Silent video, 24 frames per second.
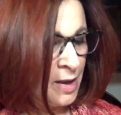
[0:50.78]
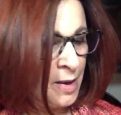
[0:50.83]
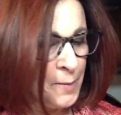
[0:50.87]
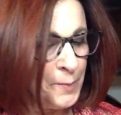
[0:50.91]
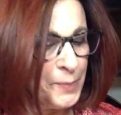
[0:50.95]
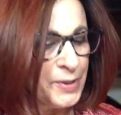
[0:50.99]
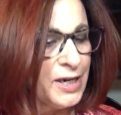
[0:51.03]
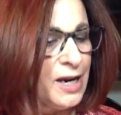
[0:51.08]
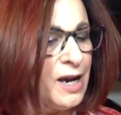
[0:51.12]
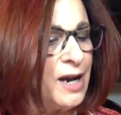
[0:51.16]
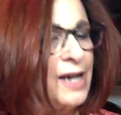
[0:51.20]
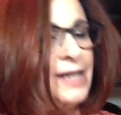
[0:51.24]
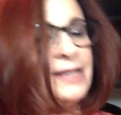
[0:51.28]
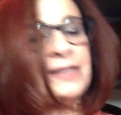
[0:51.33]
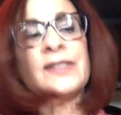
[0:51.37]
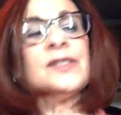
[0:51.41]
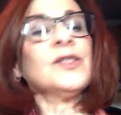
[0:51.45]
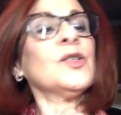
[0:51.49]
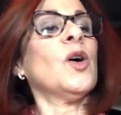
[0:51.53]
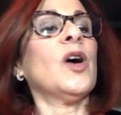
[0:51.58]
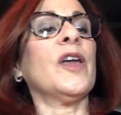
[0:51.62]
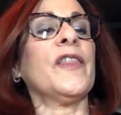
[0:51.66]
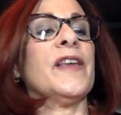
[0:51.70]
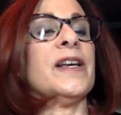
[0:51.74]
But I
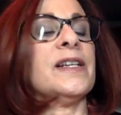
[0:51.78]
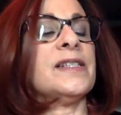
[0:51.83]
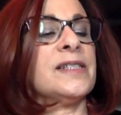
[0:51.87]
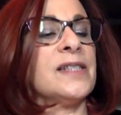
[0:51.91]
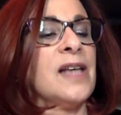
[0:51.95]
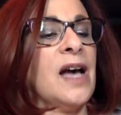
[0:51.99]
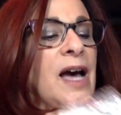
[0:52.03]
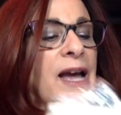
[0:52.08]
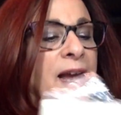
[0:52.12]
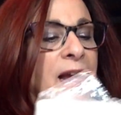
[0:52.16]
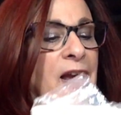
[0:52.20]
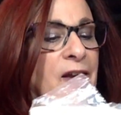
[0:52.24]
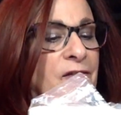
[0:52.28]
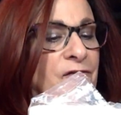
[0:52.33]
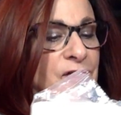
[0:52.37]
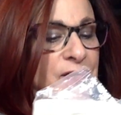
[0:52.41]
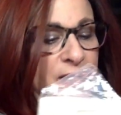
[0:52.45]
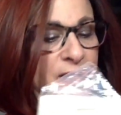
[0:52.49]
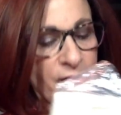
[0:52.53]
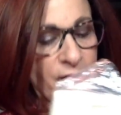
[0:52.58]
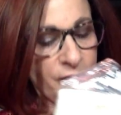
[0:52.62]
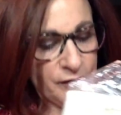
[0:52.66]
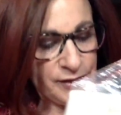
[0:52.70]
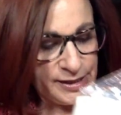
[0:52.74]
saw this. I had
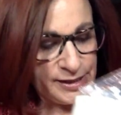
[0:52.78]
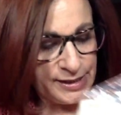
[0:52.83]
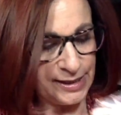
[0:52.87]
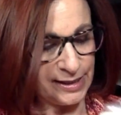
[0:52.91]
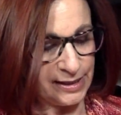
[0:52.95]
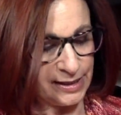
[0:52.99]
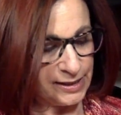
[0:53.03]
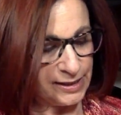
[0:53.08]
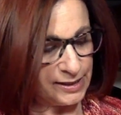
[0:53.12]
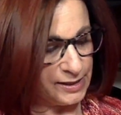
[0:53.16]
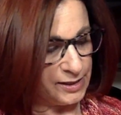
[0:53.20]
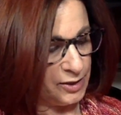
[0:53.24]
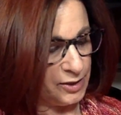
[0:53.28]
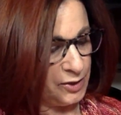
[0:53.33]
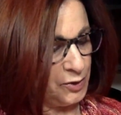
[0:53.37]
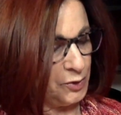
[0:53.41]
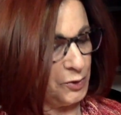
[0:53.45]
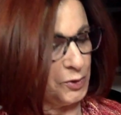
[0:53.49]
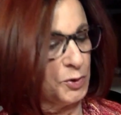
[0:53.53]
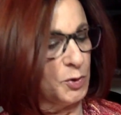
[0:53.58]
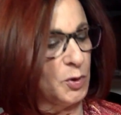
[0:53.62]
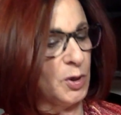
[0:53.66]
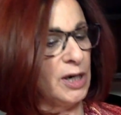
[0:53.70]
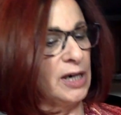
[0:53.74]
never seen this in
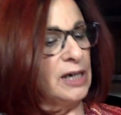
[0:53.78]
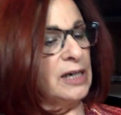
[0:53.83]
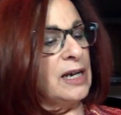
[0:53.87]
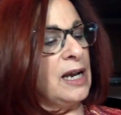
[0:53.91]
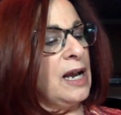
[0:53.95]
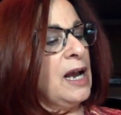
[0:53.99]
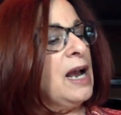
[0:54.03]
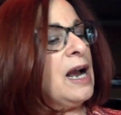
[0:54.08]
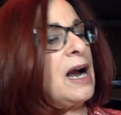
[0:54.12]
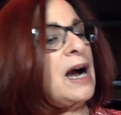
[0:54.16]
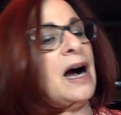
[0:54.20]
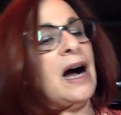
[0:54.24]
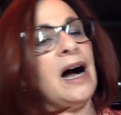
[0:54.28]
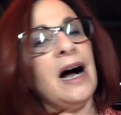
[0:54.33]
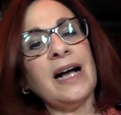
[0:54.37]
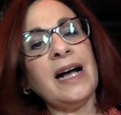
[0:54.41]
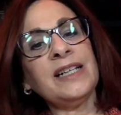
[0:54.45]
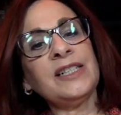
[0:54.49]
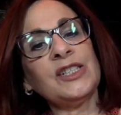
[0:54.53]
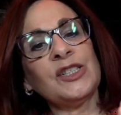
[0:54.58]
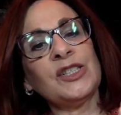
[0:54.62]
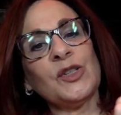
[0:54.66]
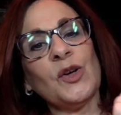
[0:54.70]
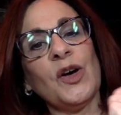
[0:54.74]
New York.
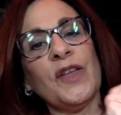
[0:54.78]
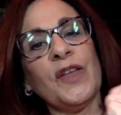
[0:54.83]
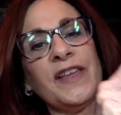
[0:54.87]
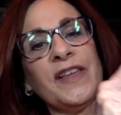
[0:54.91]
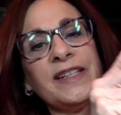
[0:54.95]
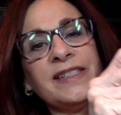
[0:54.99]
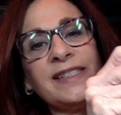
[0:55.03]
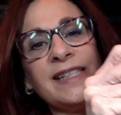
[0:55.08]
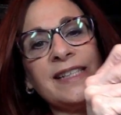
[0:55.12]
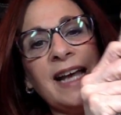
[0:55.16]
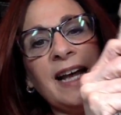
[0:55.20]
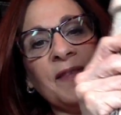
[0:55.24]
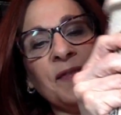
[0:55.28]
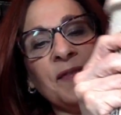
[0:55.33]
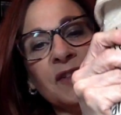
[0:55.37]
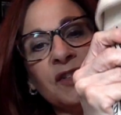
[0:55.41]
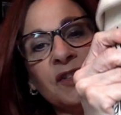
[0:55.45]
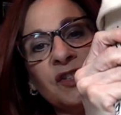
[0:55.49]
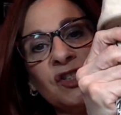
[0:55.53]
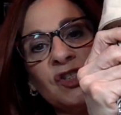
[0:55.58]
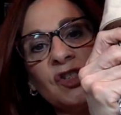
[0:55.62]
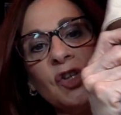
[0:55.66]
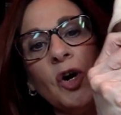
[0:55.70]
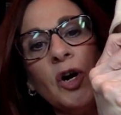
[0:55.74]
I saw this at the
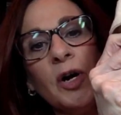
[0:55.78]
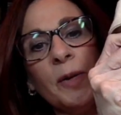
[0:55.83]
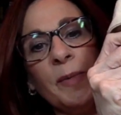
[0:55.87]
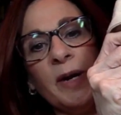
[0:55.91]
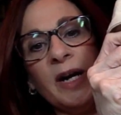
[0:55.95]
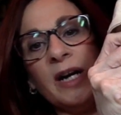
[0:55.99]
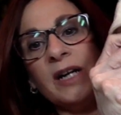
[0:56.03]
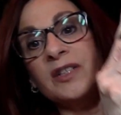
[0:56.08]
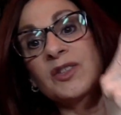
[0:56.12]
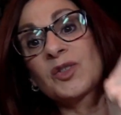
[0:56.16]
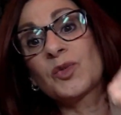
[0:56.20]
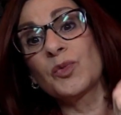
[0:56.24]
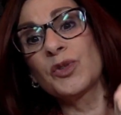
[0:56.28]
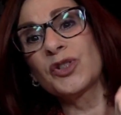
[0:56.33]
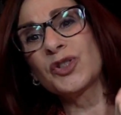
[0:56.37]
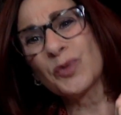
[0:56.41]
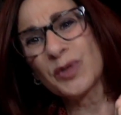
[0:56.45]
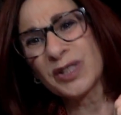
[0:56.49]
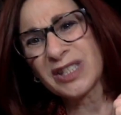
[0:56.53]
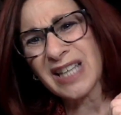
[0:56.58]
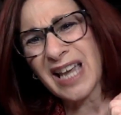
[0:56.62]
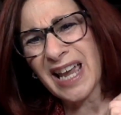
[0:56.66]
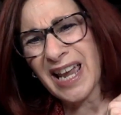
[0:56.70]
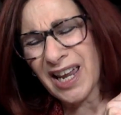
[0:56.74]
Starbucks, which
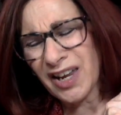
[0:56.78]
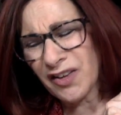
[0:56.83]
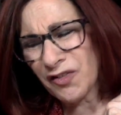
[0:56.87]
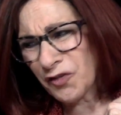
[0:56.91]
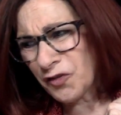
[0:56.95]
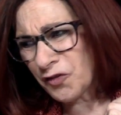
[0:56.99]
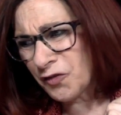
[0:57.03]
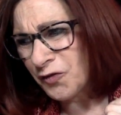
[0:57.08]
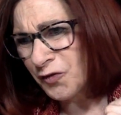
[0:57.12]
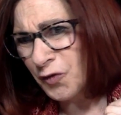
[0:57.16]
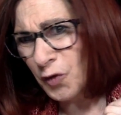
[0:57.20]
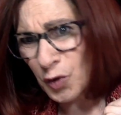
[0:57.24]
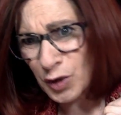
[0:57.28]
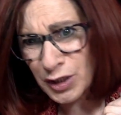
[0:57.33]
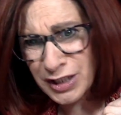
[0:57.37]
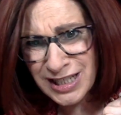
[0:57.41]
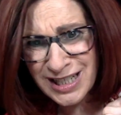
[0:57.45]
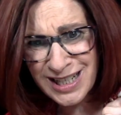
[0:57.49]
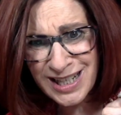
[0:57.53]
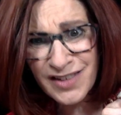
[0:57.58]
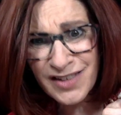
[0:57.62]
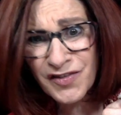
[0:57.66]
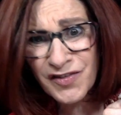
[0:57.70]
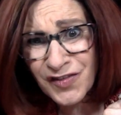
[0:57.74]
was a
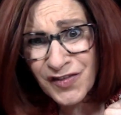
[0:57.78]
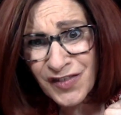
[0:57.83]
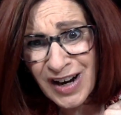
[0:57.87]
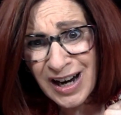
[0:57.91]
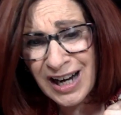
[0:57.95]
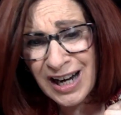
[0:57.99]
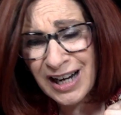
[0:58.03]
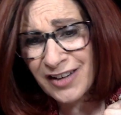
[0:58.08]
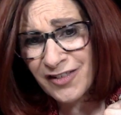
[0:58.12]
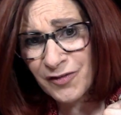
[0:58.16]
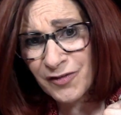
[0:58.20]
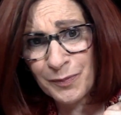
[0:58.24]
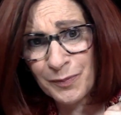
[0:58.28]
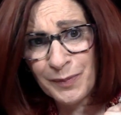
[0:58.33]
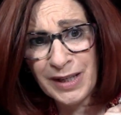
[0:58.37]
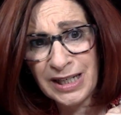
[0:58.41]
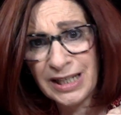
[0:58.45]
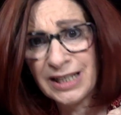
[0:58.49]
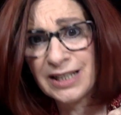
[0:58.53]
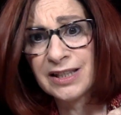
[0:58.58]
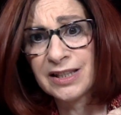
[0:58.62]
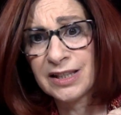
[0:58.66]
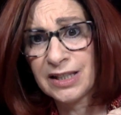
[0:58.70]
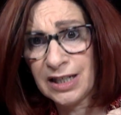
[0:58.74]

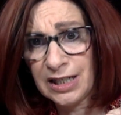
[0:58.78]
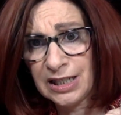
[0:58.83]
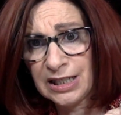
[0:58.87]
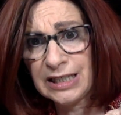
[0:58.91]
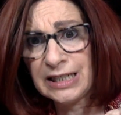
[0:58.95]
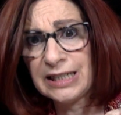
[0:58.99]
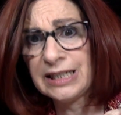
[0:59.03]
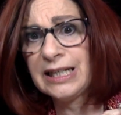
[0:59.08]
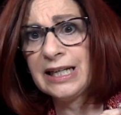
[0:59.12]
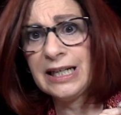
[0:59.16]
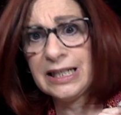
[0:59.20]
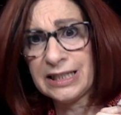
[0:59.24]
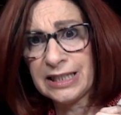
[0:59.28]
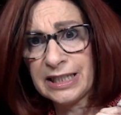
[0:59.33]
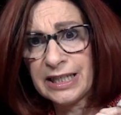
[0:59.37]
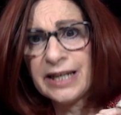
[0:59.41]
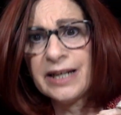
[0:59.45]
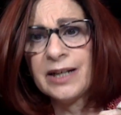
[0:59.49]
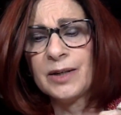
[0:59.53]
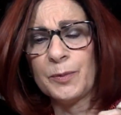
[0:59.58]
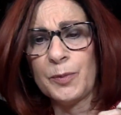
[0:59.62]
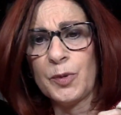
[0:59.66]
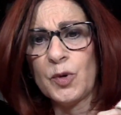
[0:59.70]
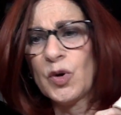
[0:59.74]
45-minute line at the
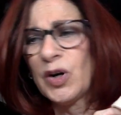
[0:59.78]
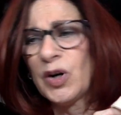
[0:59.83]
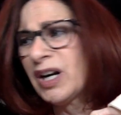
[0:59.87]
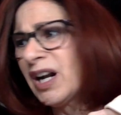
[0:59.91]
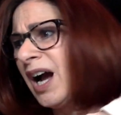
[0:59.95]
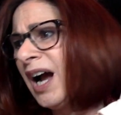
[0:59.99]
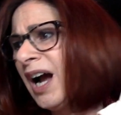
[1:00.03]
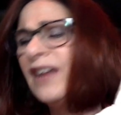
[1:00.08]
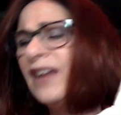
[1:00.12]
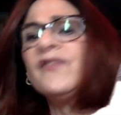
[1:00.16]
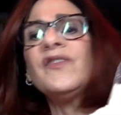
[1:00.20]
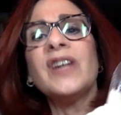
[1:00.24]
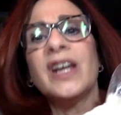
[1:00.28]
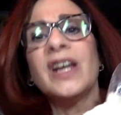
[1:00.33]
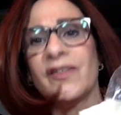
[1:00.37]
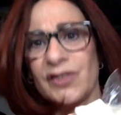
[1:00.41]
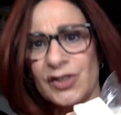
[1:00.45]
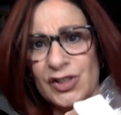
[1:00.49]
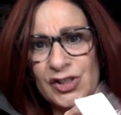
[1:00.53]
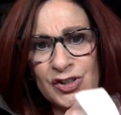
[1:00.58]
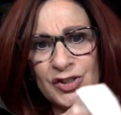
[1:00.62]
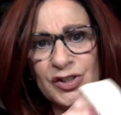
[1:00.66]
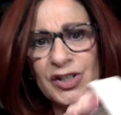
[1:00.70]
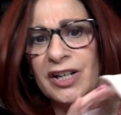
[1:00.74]
airport. I've never
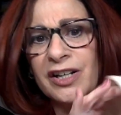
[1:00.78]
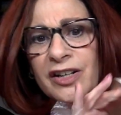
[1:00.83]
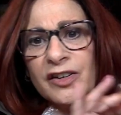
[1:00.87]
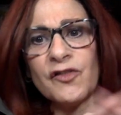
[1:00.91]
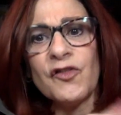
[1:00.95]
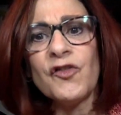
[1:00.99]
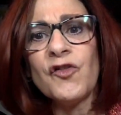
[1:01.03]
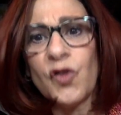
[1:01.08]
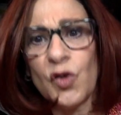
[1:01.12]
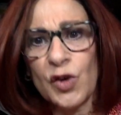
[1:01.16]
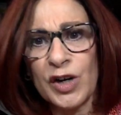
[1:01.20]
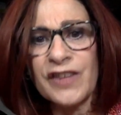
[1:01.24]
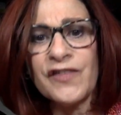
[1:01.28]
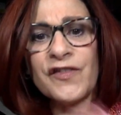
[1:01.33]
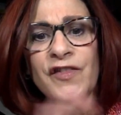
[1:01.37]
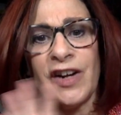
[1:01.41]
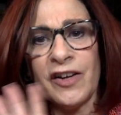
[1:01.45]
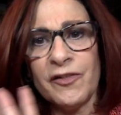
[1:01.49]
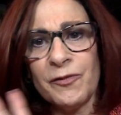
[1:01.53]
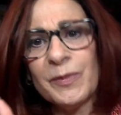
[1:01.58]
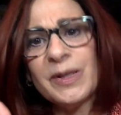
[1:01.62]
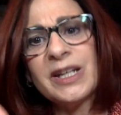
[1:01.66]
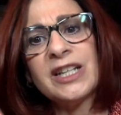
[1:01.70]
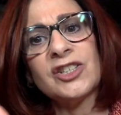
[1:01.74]
stood a
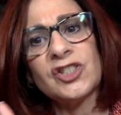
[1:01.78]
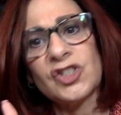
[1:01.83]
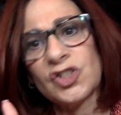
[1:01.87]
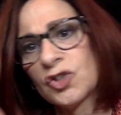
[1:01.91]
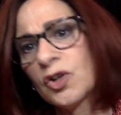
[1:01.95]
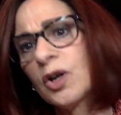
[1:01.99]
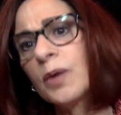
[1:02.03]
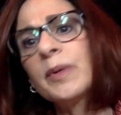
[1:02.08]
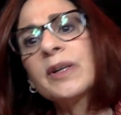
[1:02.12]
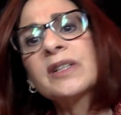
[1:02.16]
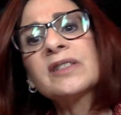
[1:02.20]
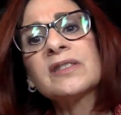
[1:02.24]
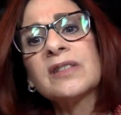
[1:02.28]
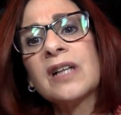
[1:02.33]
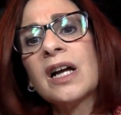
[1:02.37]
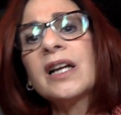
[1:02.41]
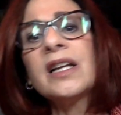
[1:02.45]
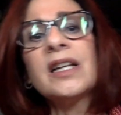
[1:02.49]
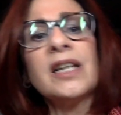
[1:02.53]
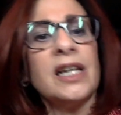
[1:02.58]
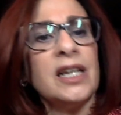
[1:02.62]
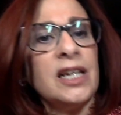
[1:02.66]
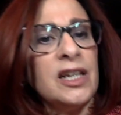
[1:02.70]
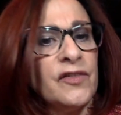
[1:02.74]
45-minute Starbucks line,
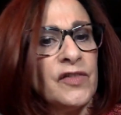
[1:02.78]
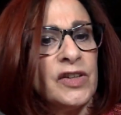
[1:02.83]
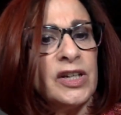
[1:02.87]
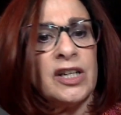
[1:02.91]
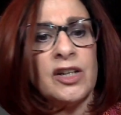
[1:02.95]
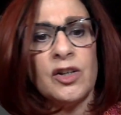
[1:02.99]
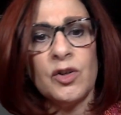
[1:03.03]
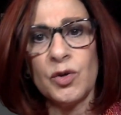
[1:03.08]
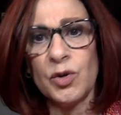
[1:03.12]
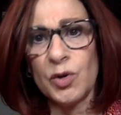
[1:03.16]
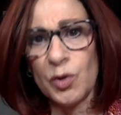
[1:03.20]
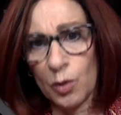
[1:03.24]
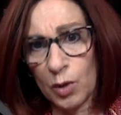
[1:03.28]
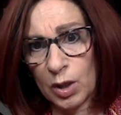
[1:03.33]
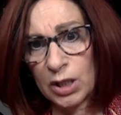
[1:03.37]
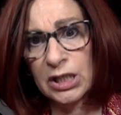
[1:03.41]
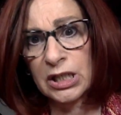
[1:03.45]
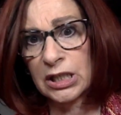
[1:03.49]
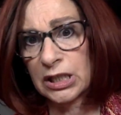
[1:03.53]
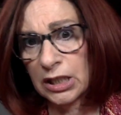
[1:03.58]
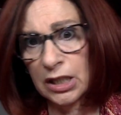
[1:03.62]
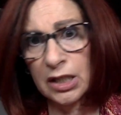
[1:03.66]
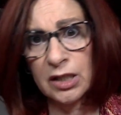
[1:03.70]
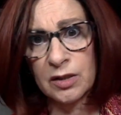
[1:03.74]
even in New York,
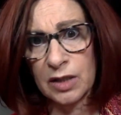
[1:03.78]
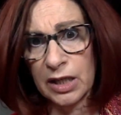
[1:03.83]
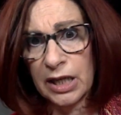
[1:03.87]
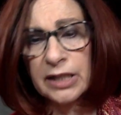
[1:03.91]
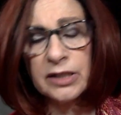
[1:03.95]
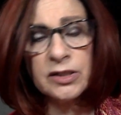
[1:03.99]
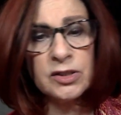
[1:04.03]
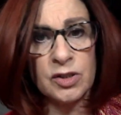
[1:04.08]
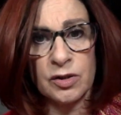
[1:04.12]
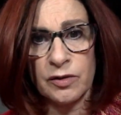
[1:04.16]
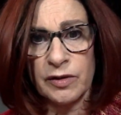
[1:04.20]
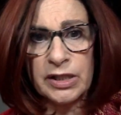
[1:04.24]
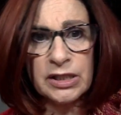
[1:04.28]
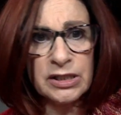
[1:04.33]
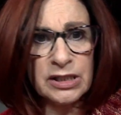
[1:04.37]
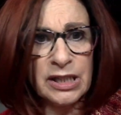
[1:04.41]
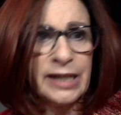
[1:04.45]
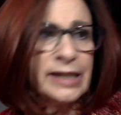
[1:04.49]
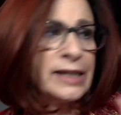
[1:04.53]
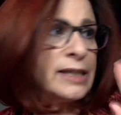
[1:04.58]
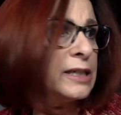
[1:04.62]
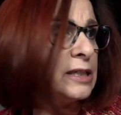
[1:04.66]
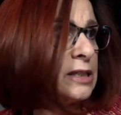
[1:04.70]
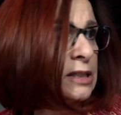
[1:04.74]
okay, during
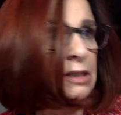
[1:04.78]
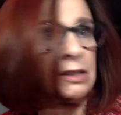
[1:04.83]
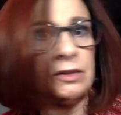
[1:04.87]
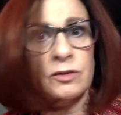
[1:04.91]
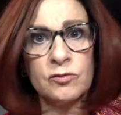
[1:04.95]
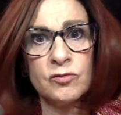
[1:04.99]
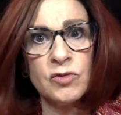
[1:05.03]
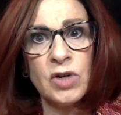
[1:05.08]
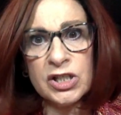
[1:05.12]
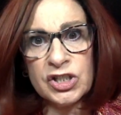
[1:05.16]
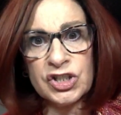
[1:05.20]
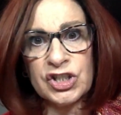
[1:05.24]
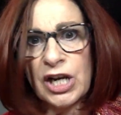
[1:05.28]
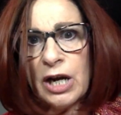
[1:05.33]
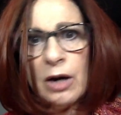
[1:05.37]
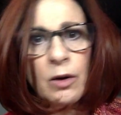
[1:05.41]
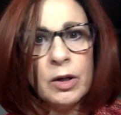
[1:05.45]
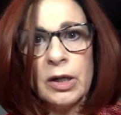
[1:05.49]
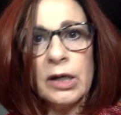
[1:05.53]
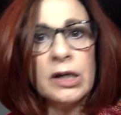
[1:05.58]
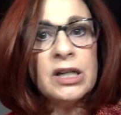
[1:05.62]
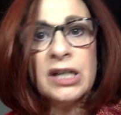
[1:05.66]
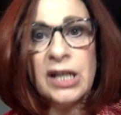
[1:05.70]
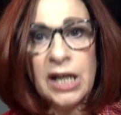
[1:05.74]
like rush
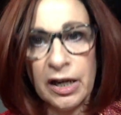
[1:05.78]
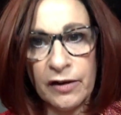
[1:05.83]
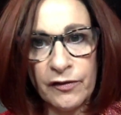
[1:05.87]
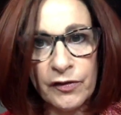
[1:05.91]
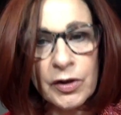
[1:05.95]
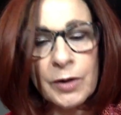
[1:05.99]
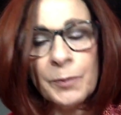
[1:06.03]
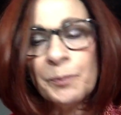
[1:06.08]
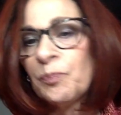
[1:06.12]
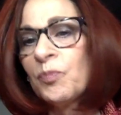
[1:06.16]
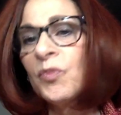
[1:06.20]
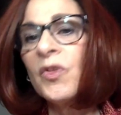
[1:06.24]
hour, never.